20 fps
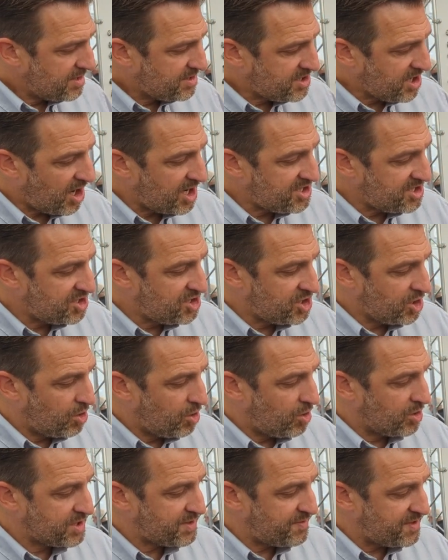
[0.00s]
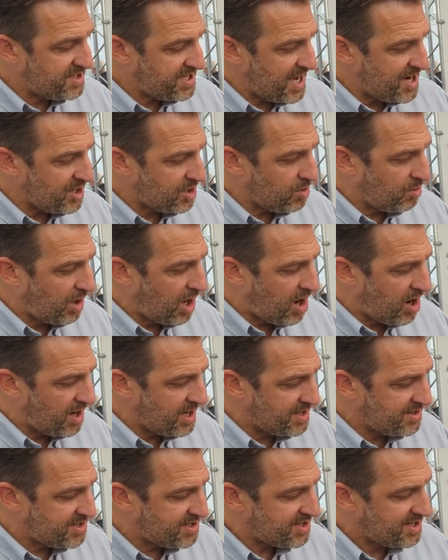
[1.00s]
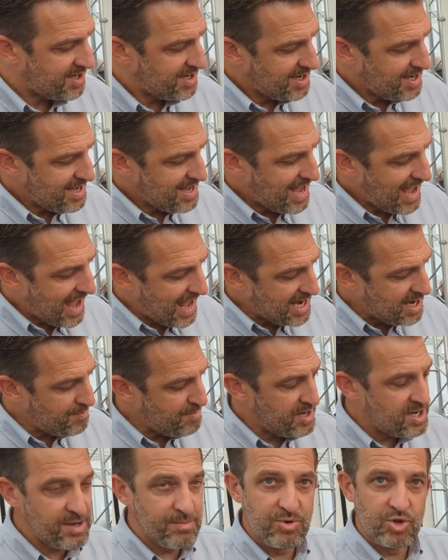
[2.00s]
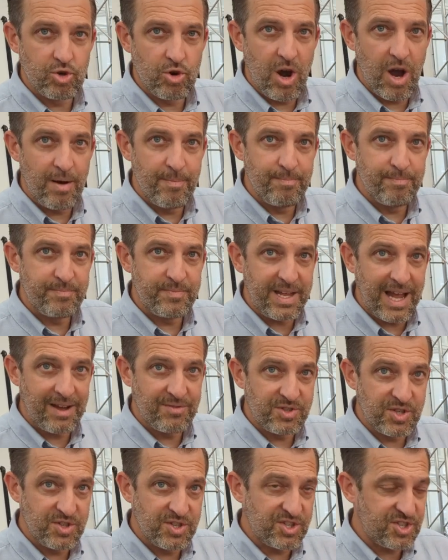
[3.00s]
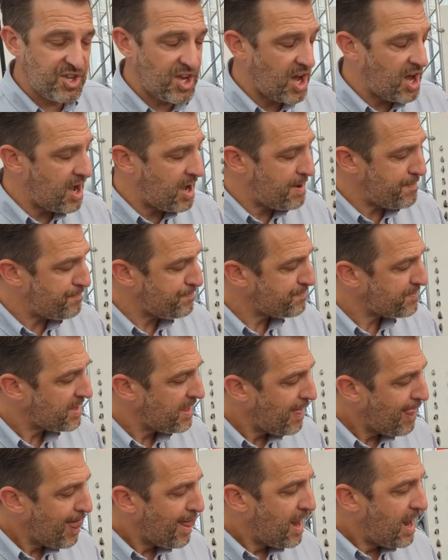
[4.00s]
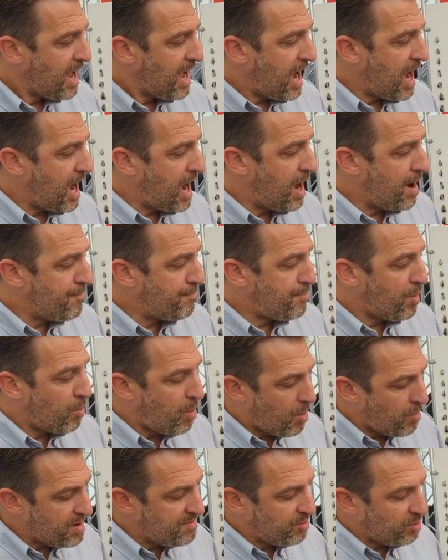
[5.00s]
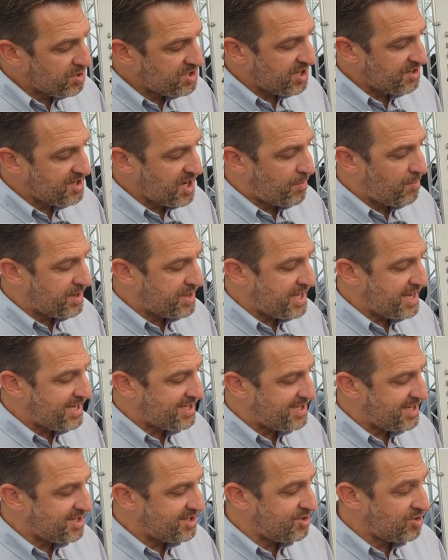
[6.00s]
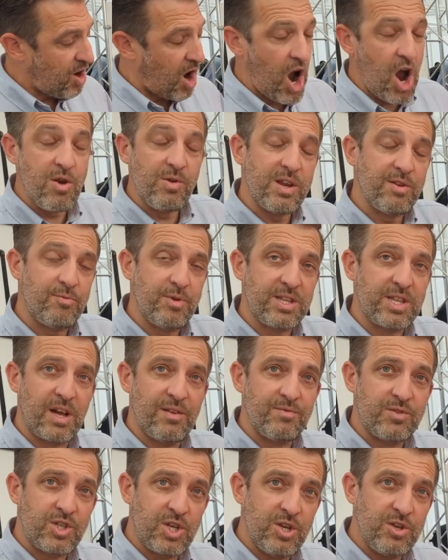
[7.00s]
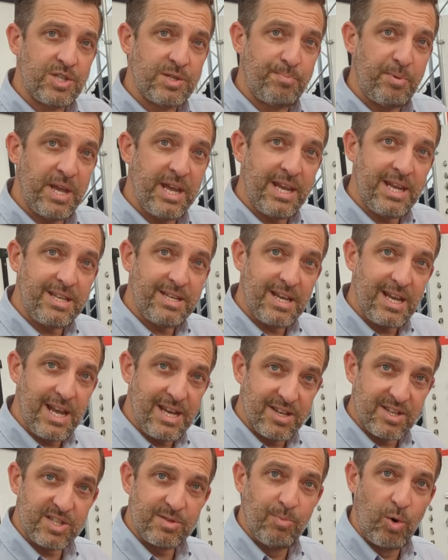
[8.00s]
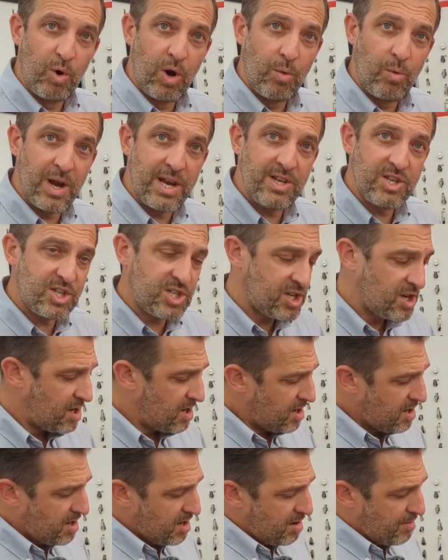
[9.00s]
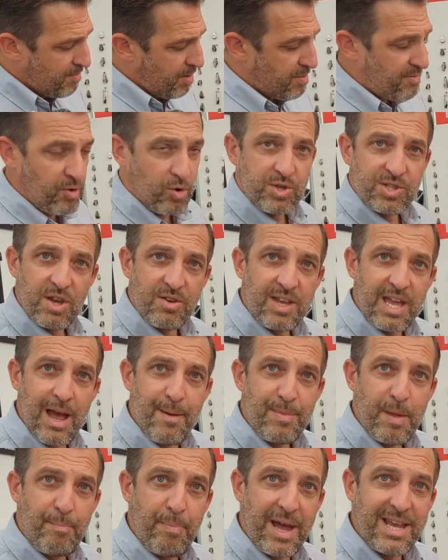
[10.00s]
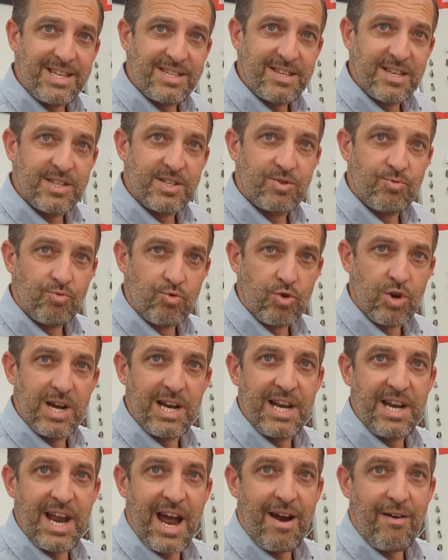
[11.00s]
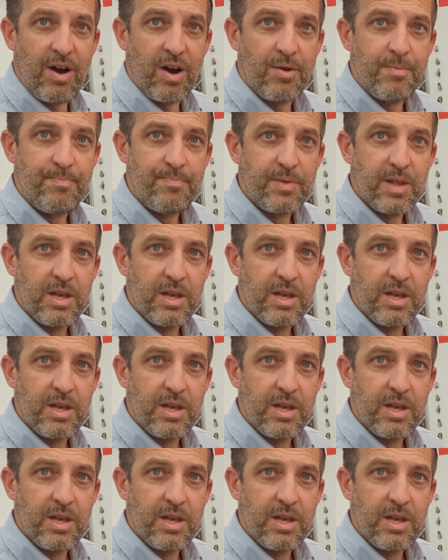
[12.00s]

tighter jaws for technical lines, aluminium drum down to the skirt. But what we've also done with this is not only have we done 2-speed in a smaller winch, but we've also kept the bases really narrow.